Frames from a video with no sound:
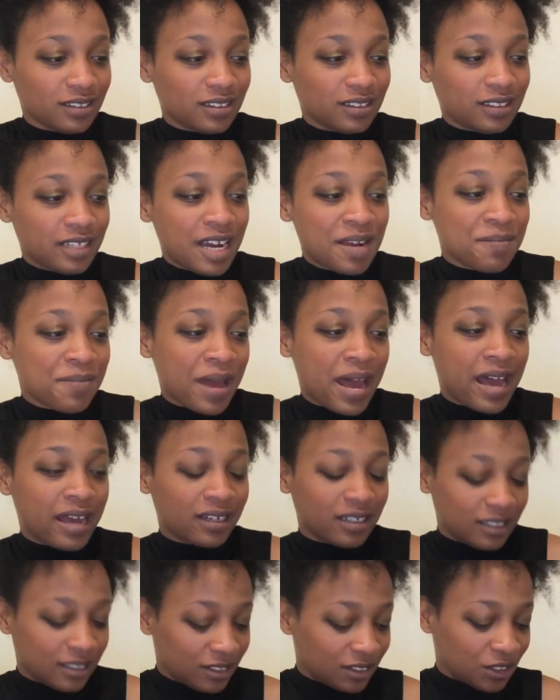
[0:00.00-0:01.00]
came
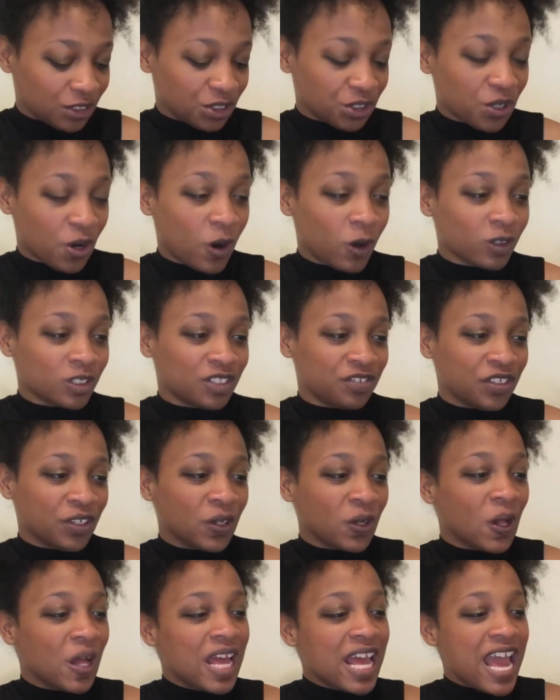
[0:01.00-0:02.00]
back to
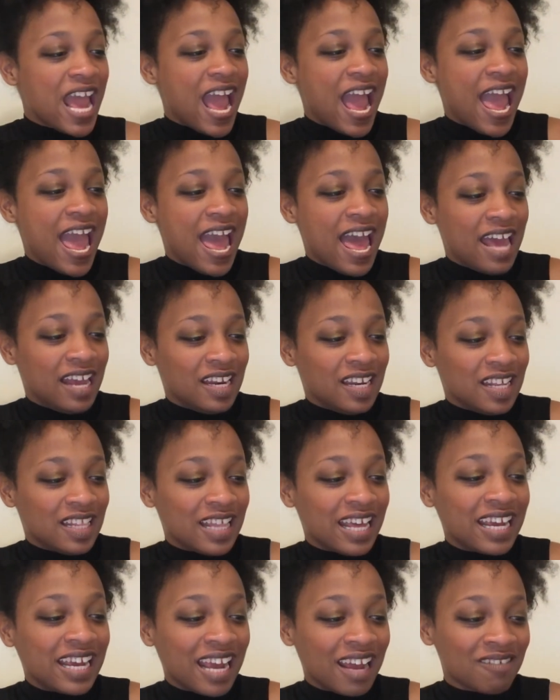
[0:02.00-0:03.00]
Charlottesville and
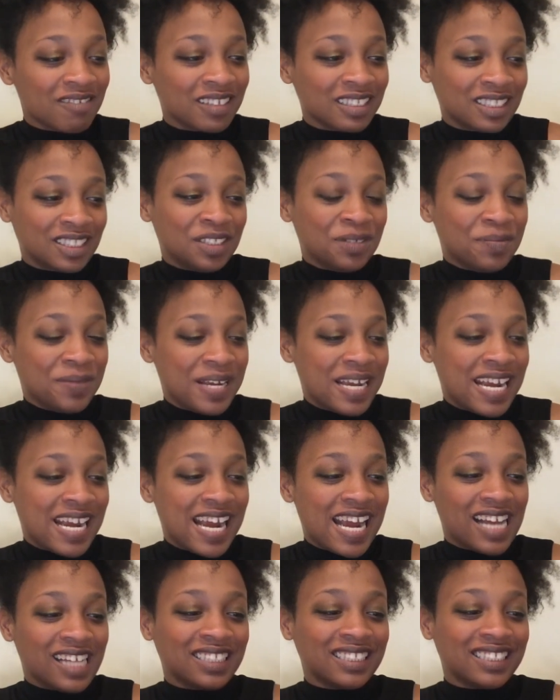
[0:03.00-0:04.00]
they gave this to me.
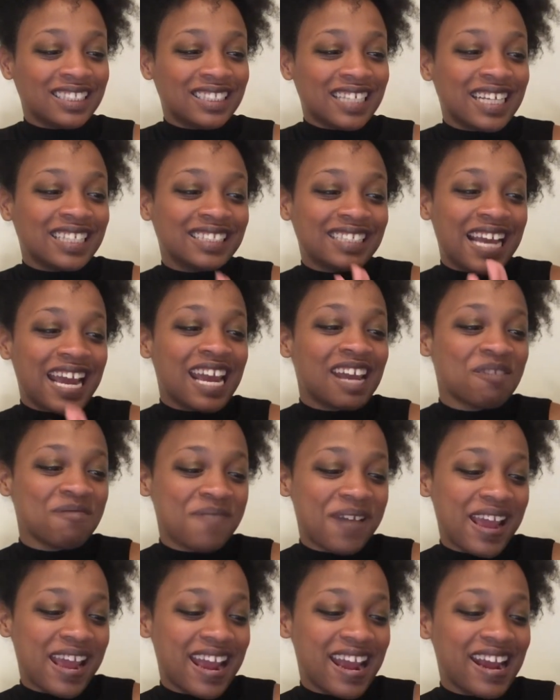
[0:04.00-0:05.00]
It's
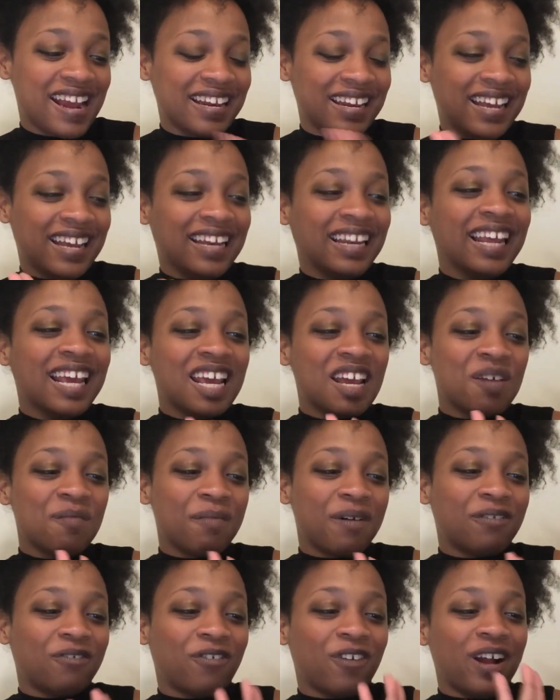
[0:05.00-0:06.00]
handmade and
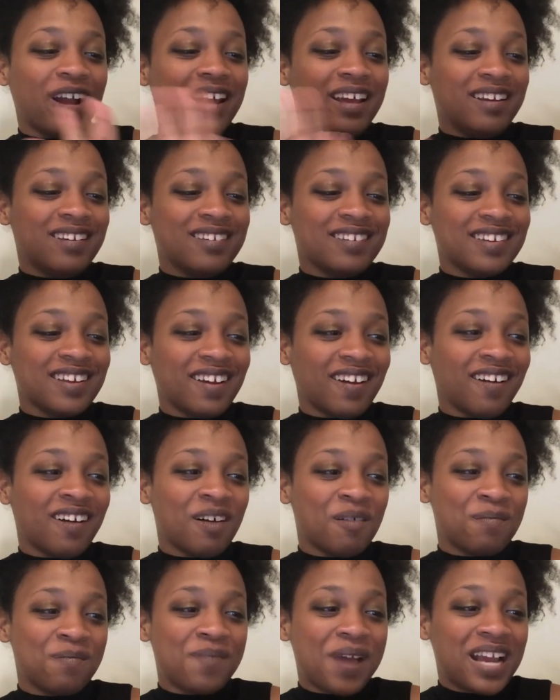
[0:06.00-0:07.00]
my friend
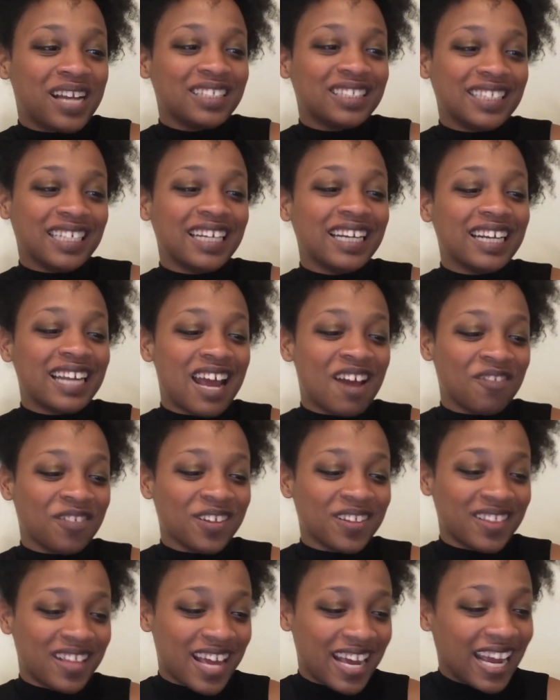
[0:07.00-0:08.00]
painted it and
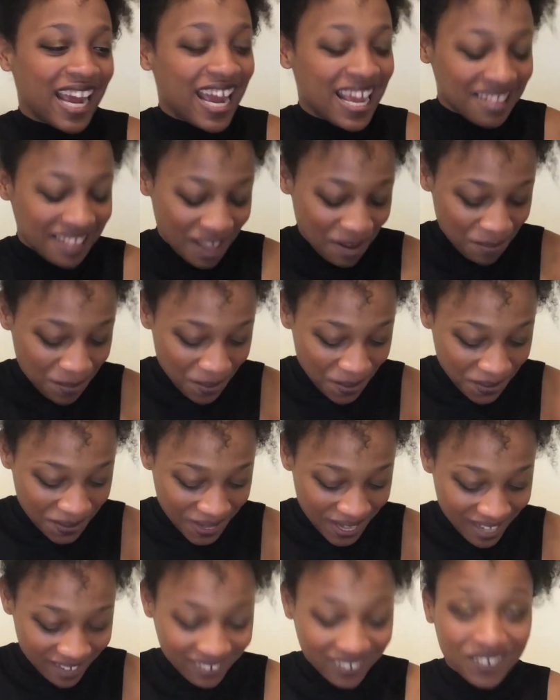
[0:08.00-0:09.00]
everything, and they put
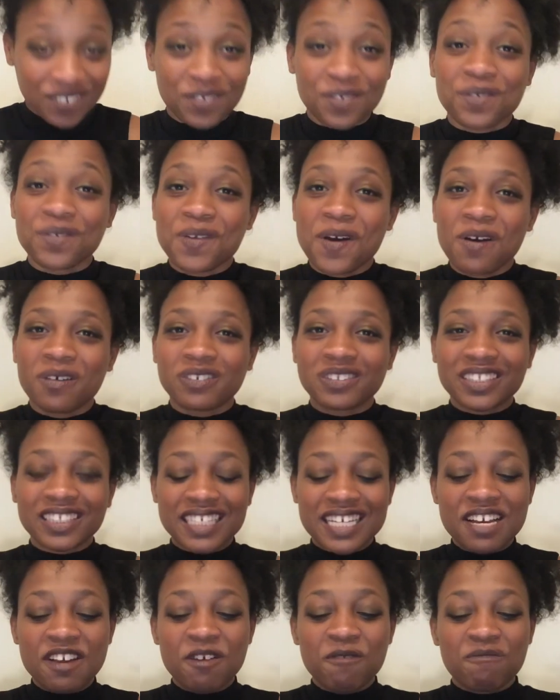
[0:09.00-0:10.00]
in little notes.
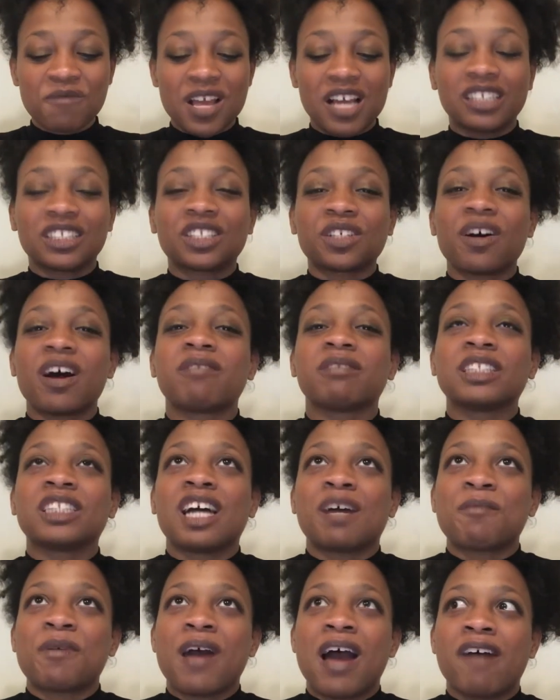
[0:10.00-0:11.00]
And so every
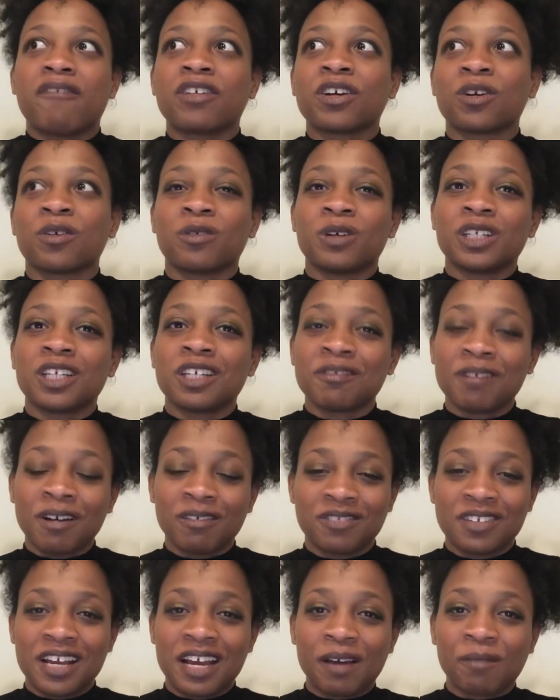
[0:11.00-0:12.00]
time I'm having a really
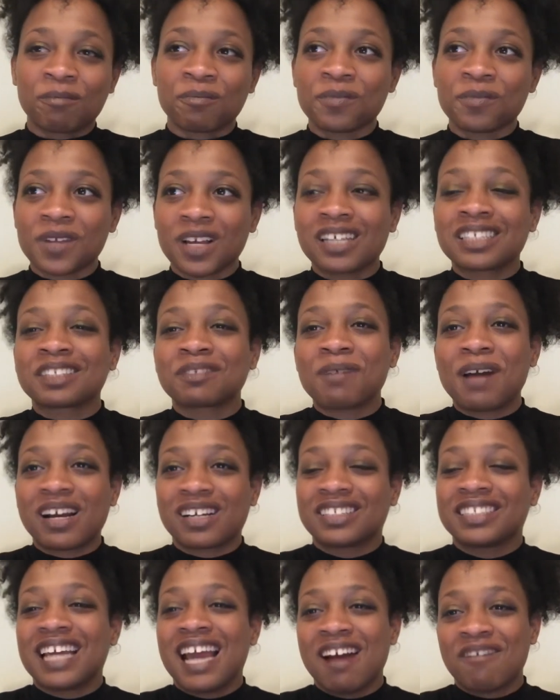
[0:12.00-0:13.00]
rough day, because I'm
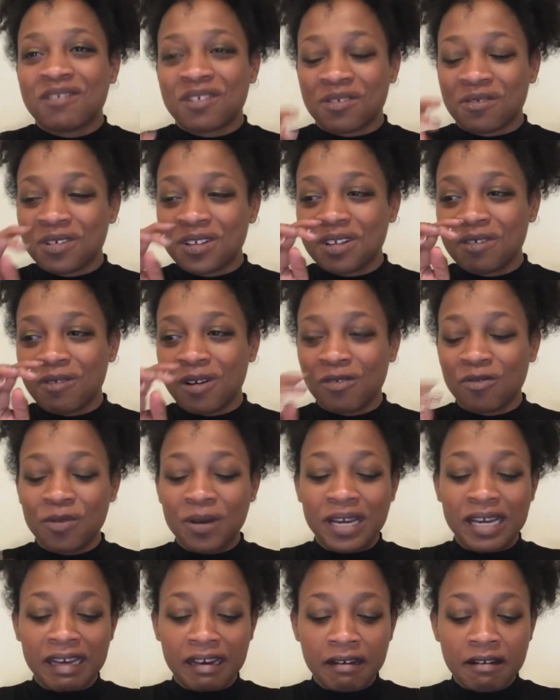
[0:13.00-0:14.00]
actually having a really rough
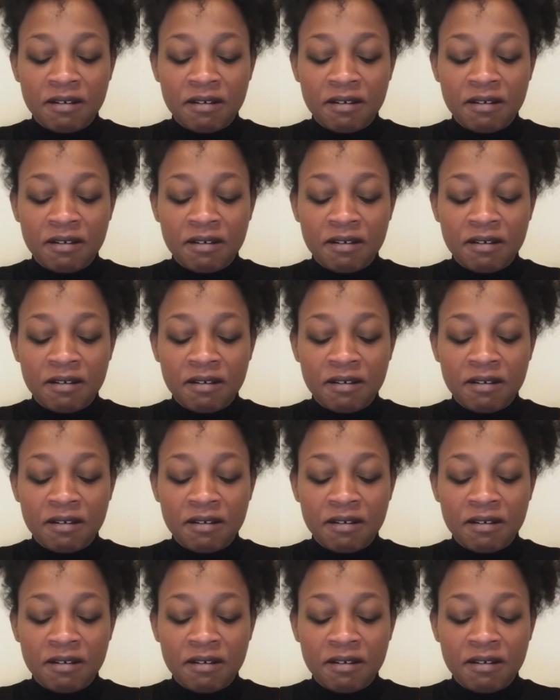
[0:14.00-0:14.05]
week,